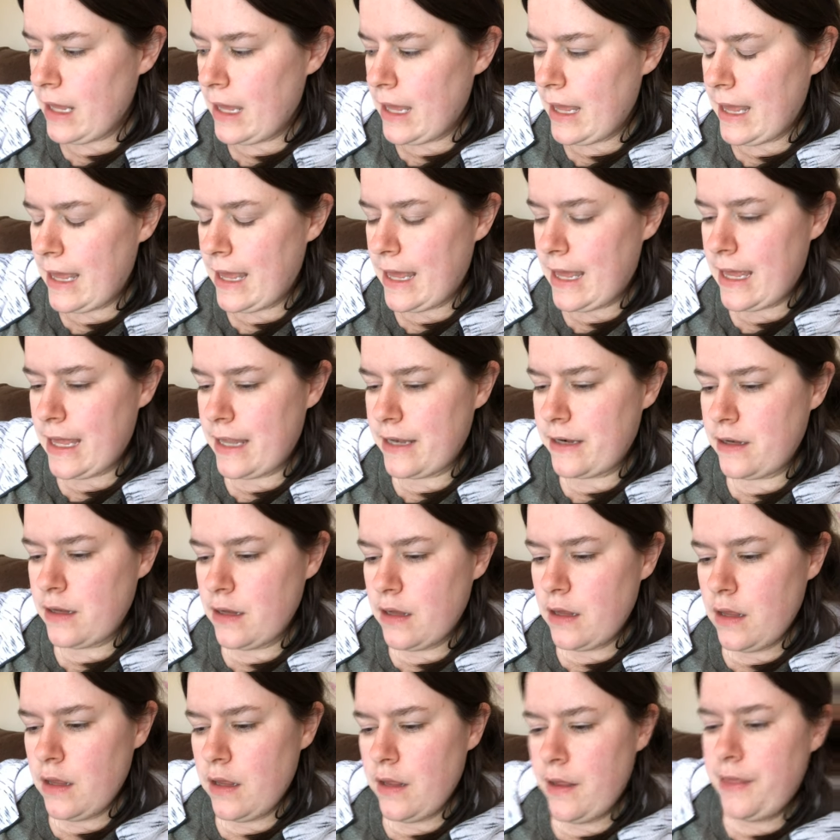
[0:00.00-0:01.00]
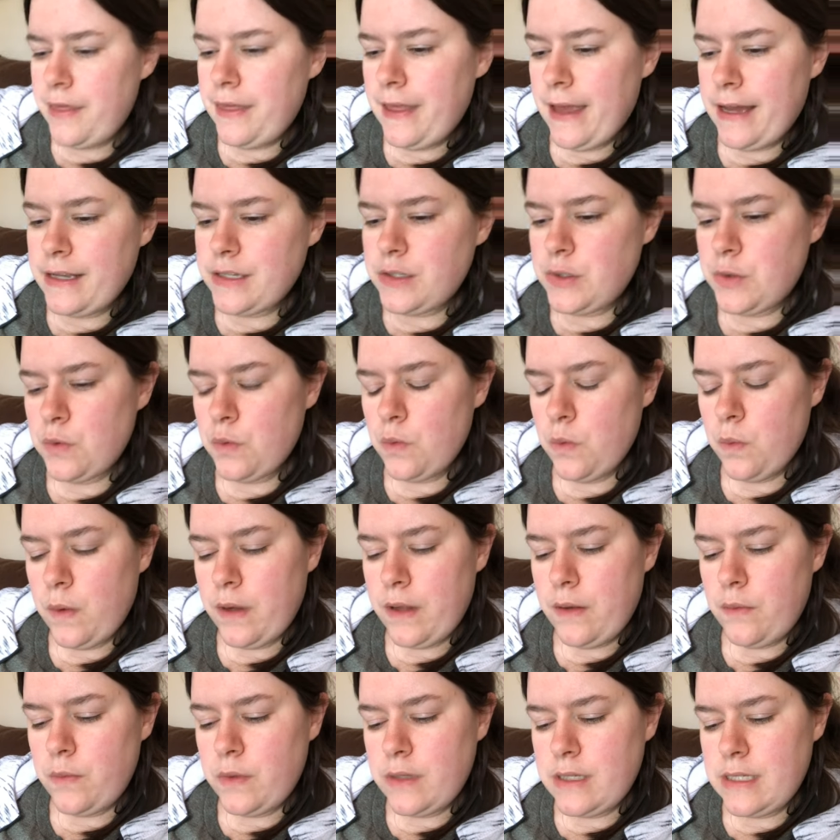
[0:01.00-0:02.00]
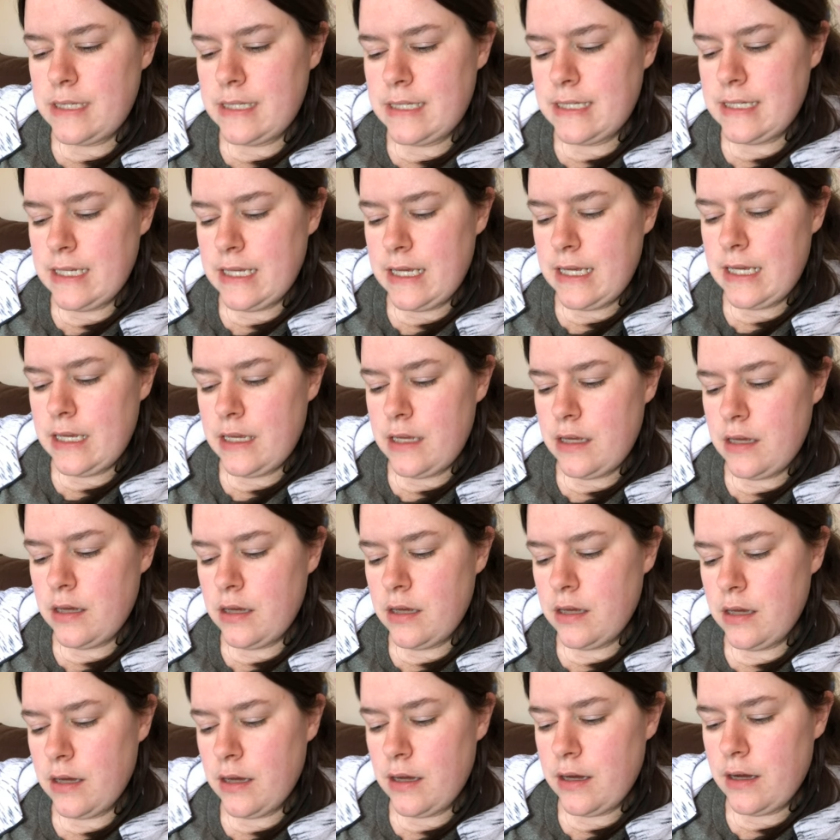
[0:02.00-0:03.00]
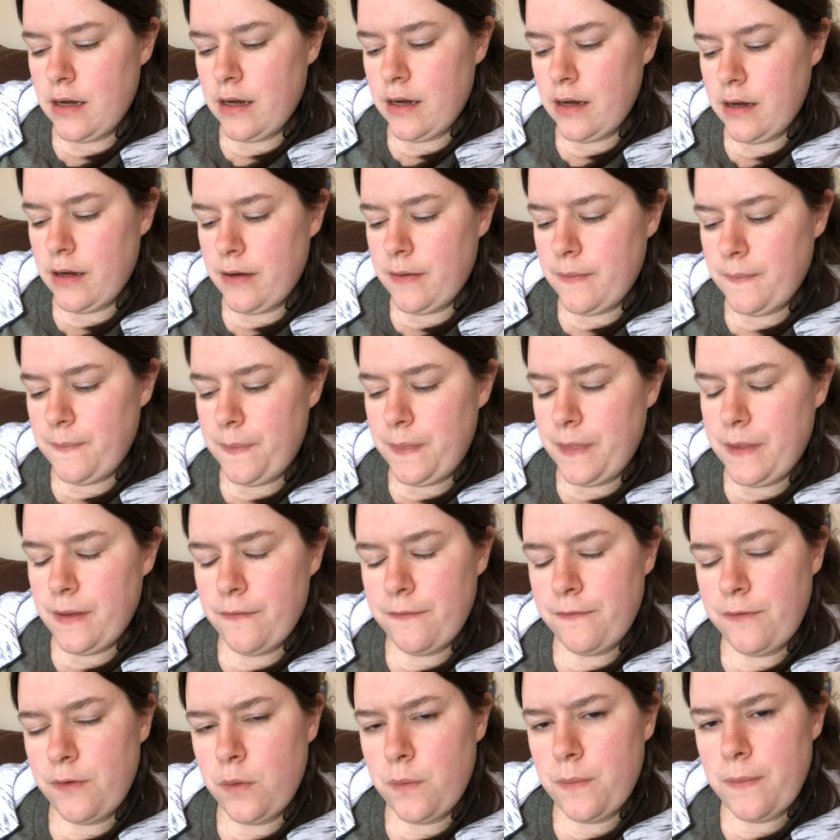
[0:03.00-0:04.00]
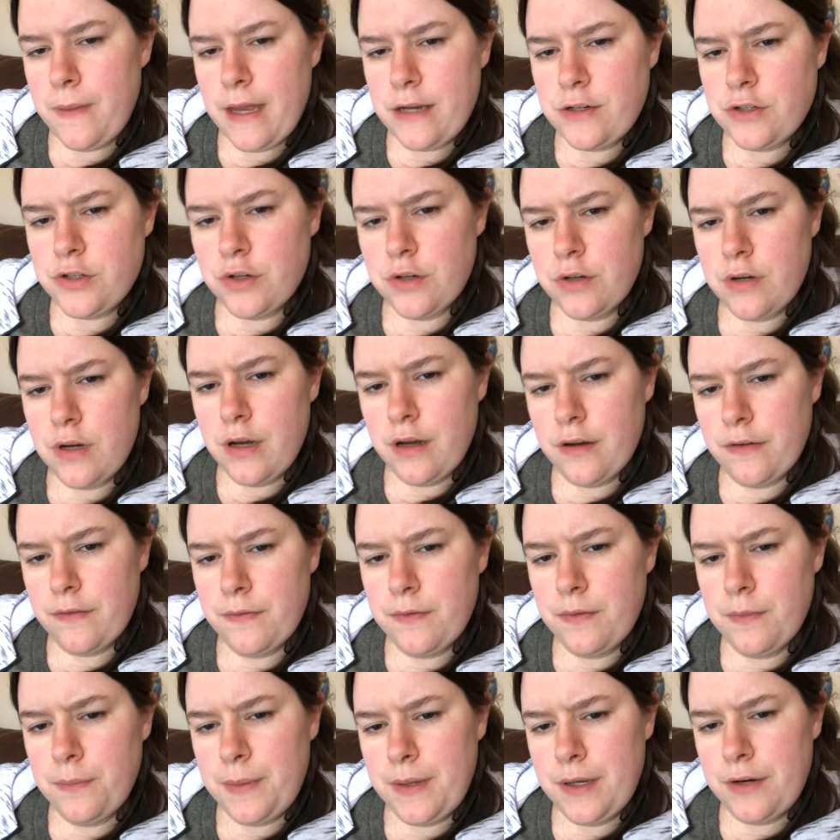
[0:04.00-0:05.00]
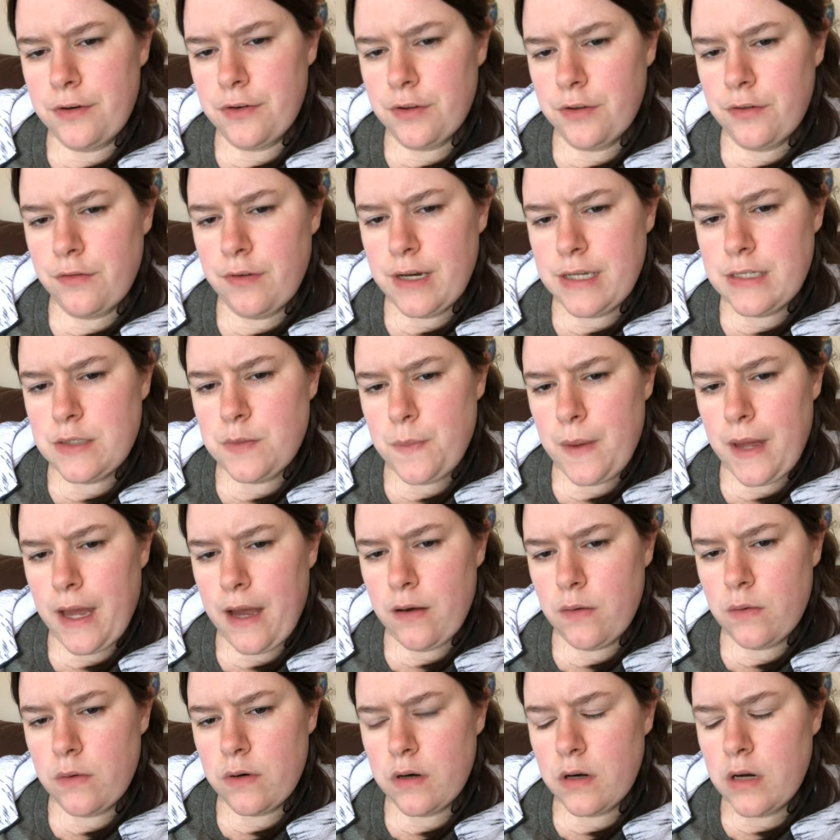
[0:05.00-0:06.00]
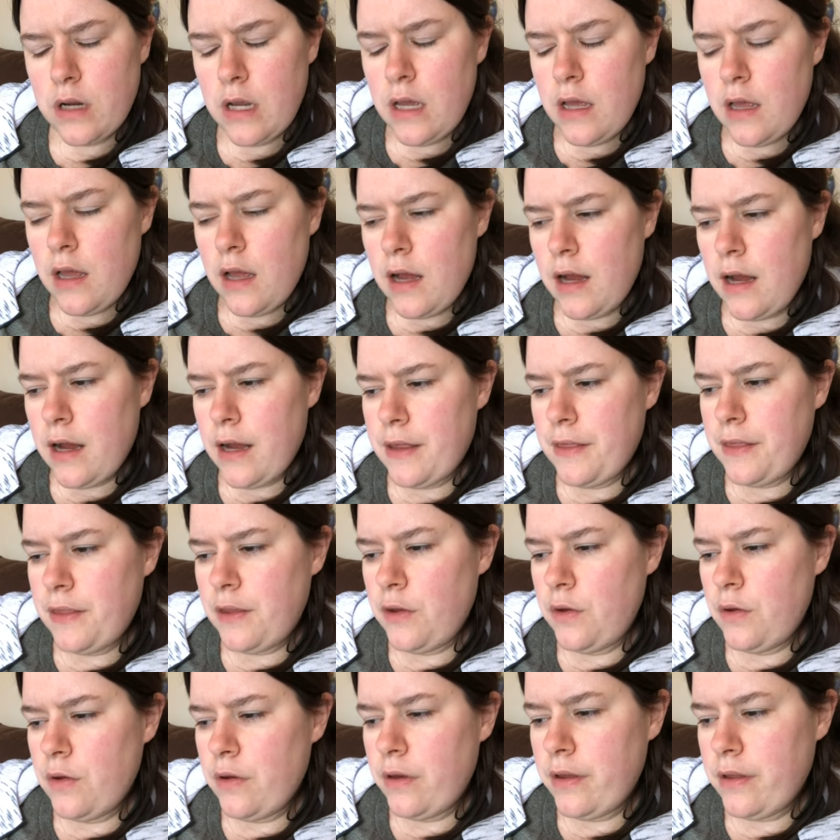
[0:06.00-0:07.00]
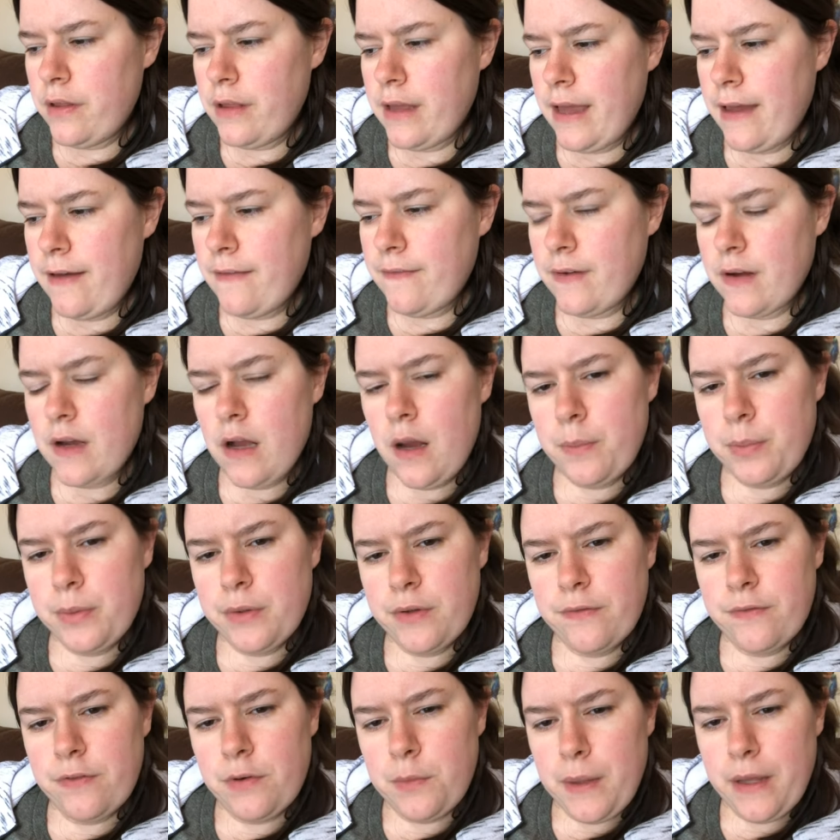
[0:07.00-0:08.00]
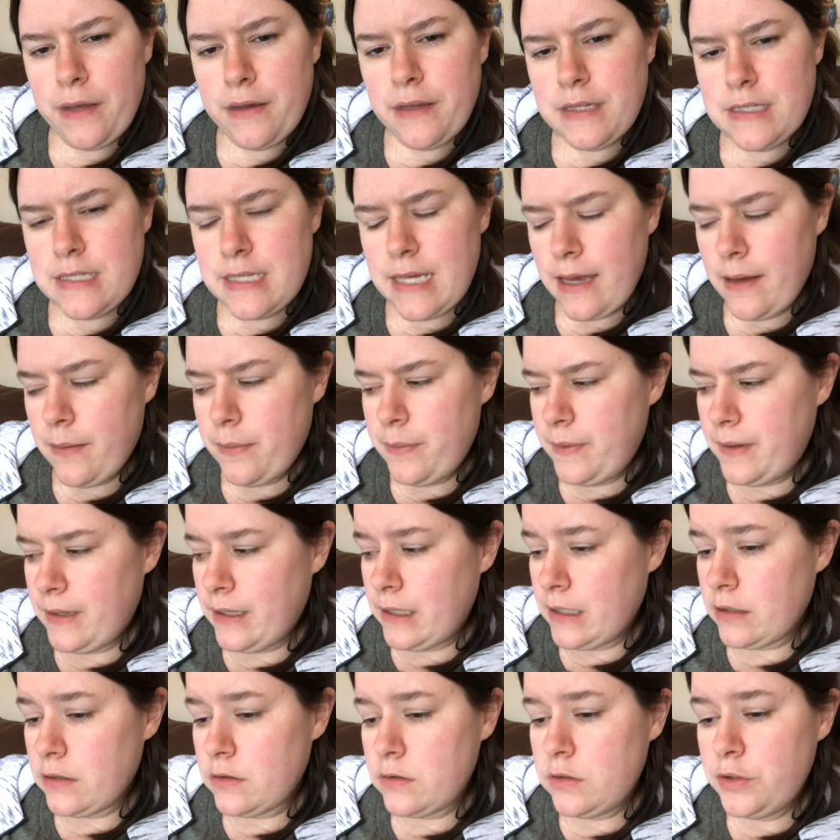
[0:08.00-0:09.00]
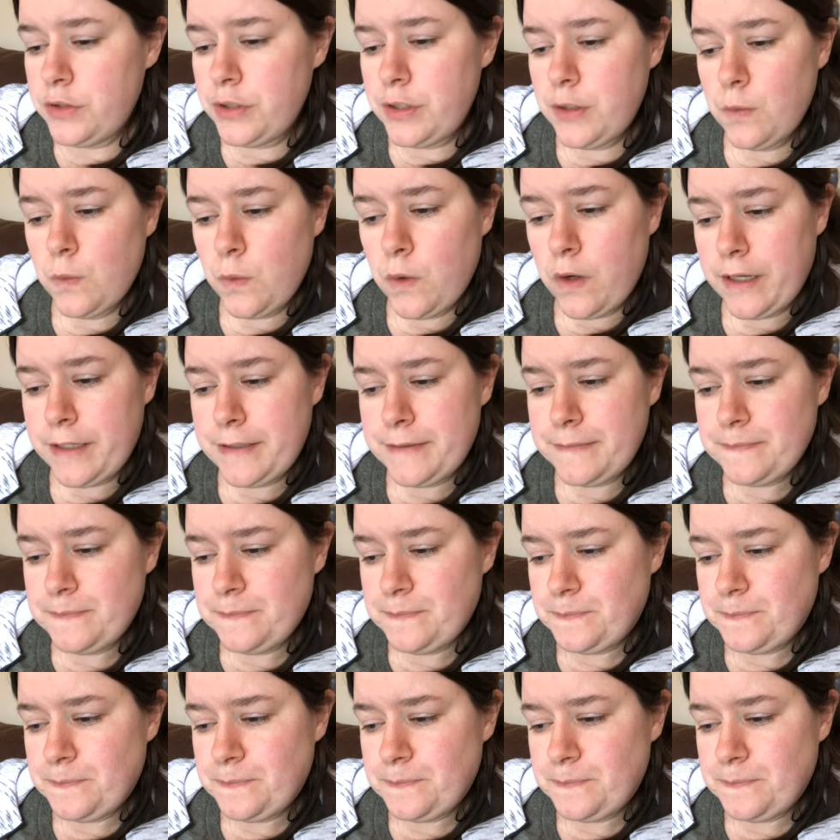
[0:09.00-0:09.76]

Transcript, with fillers: and that's when we see um, the full measure of Peter the Great's power. Uh, you, he'll have a couple of rebellions happening, including one